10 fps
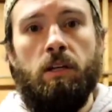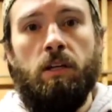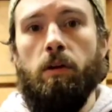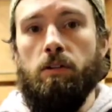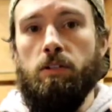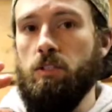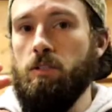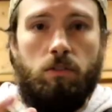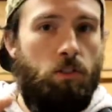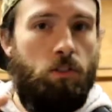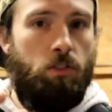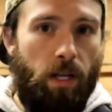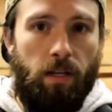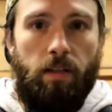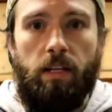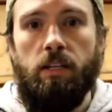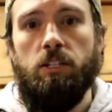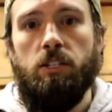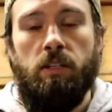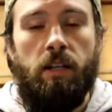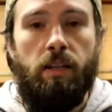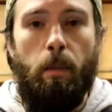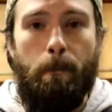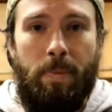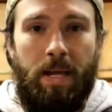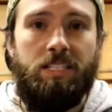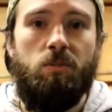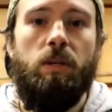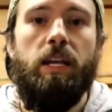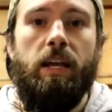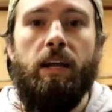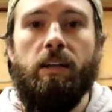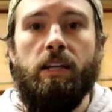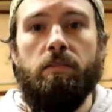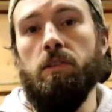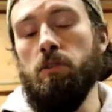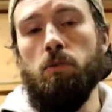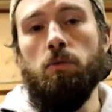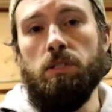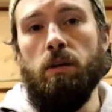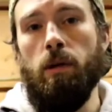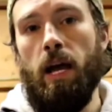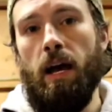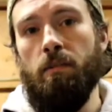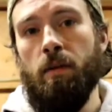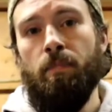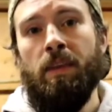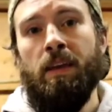We are just tweaking the ignition the best we can given the tools that we have.